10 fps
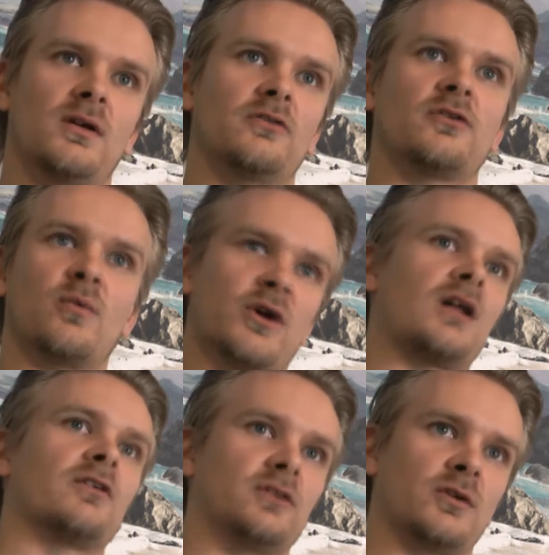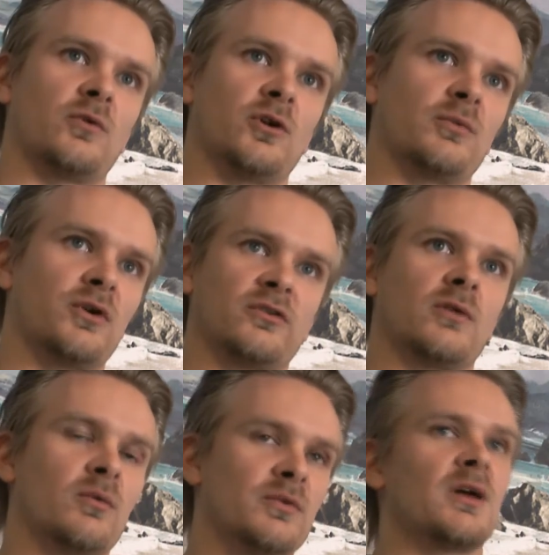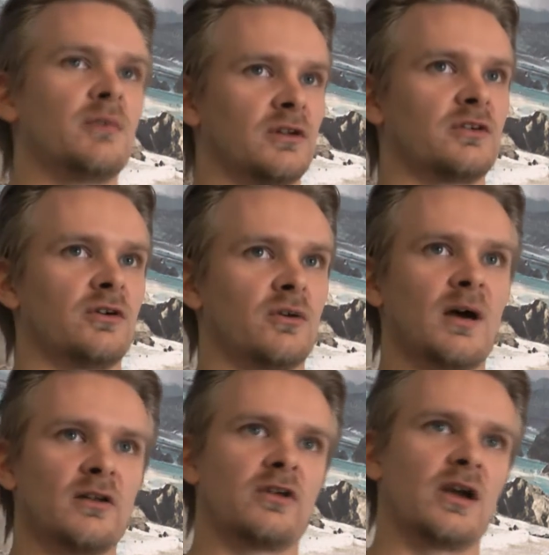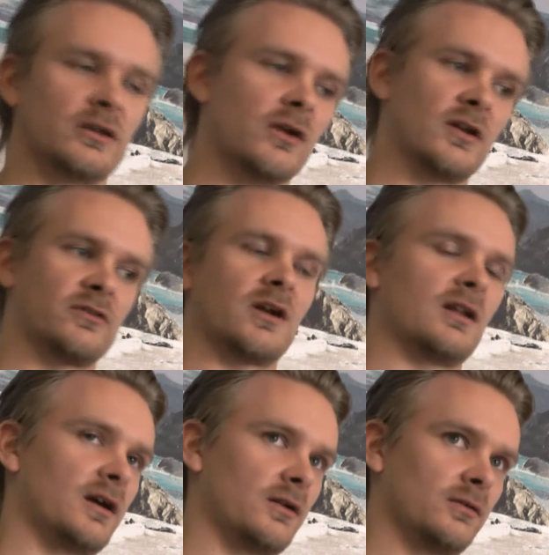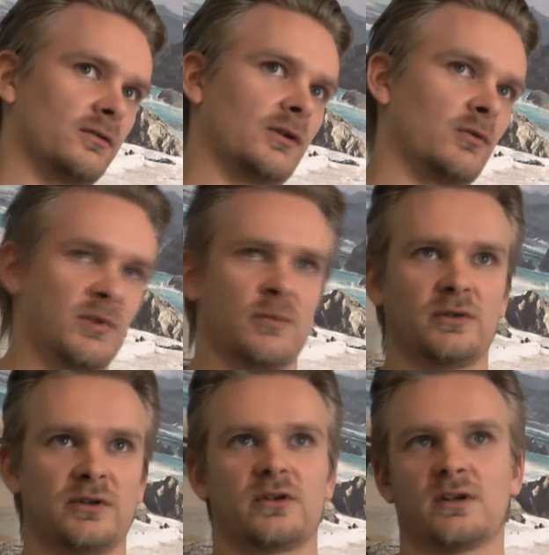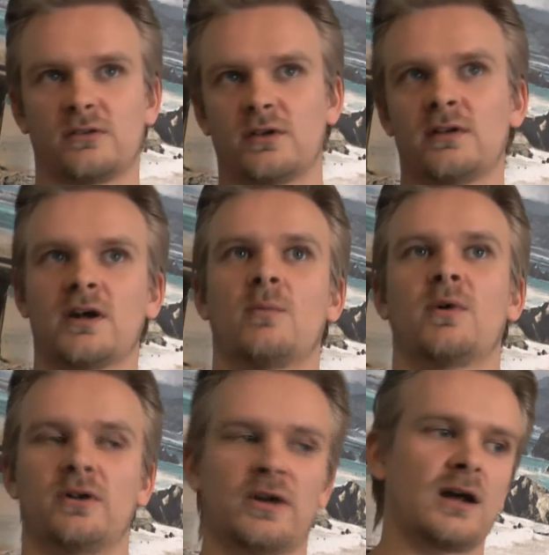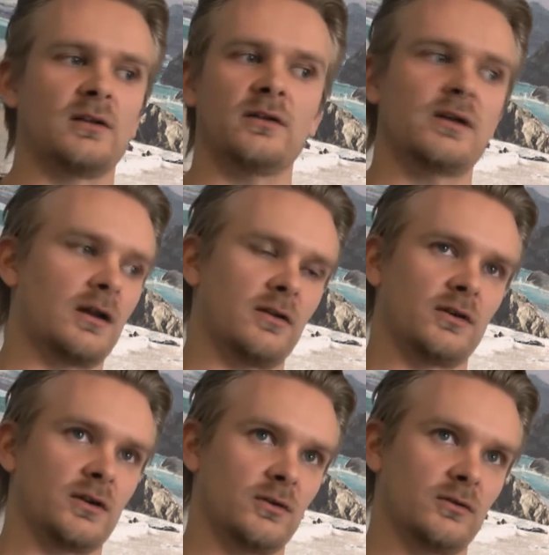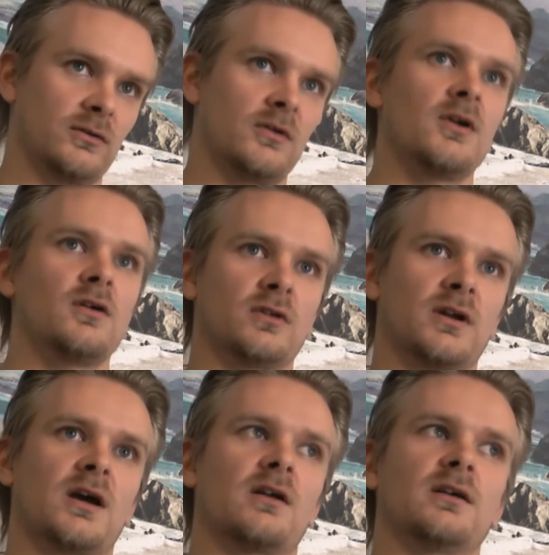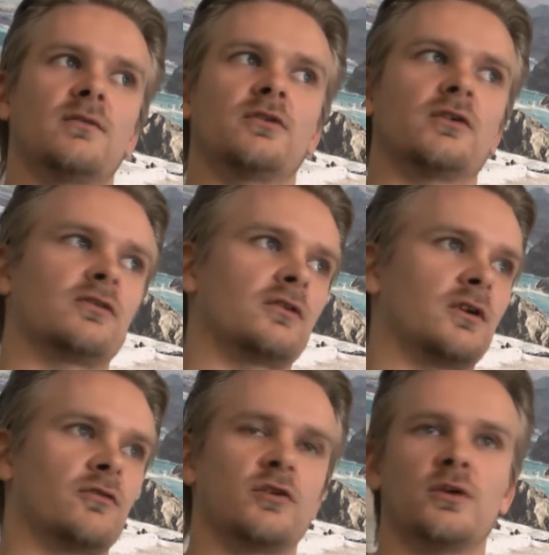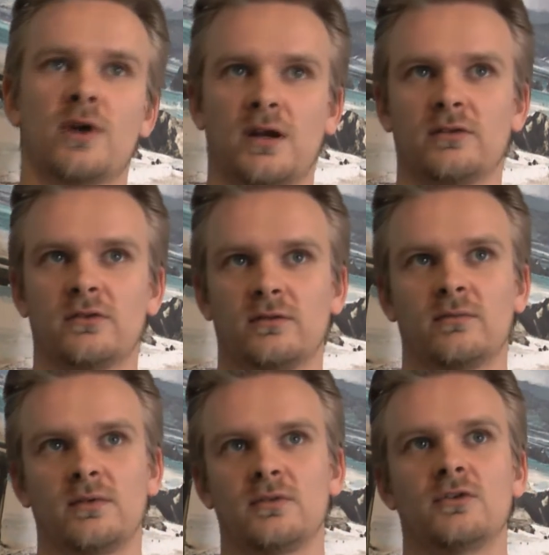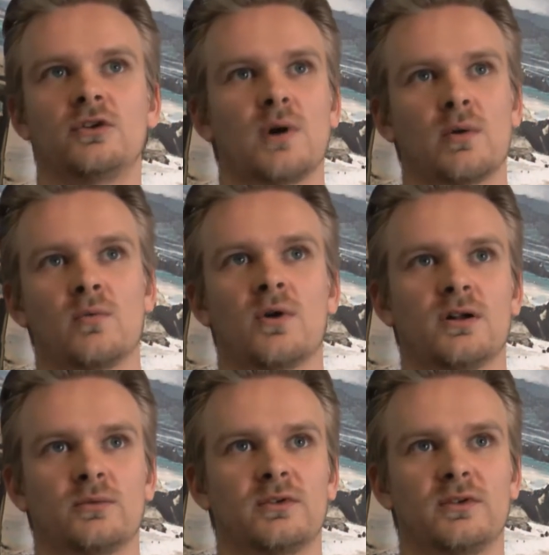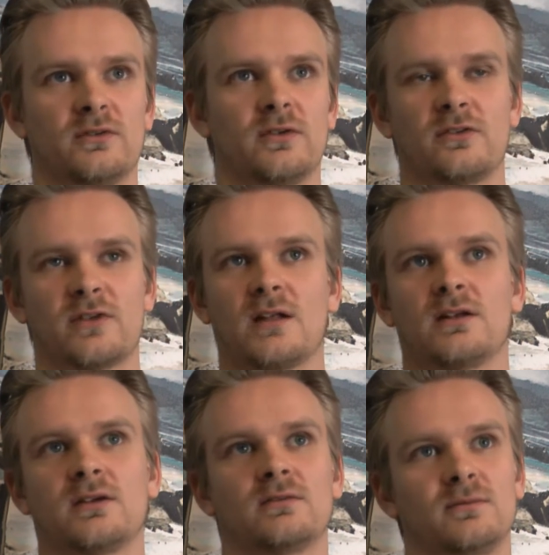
somewhere else in the world, because there will be a military command saying no, that's not allowed, there will be a police saying that's not allowed, but on an island anything goes. So that kind of gives us free reins to do what we want with this insanity.